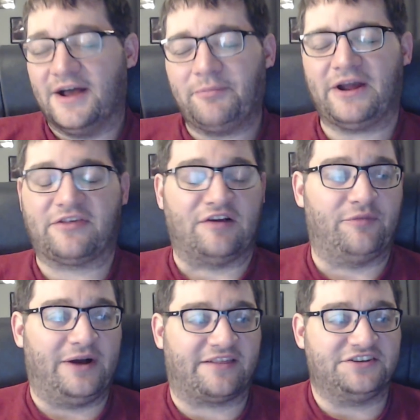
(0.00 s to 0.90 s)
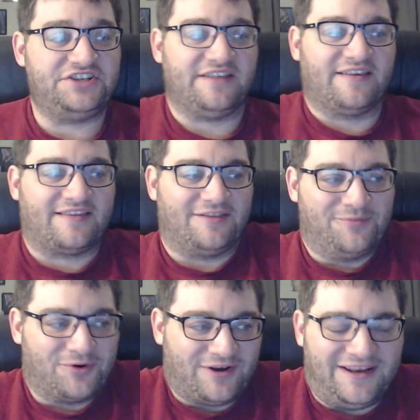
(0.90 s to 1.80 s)
buy yourself a box of Cheez-Its in the
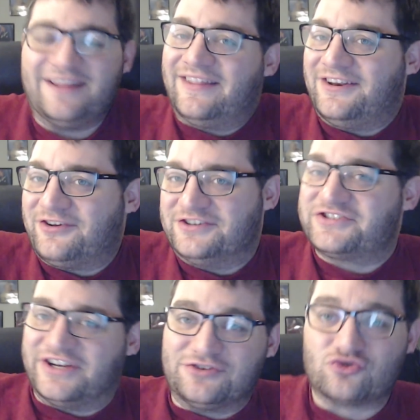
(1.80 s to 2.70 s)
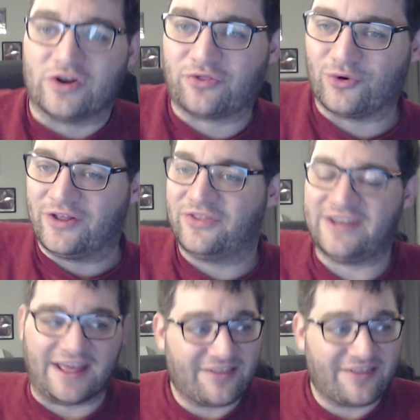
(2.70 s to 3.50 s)
morning, and then you can just get a drink throughout the day.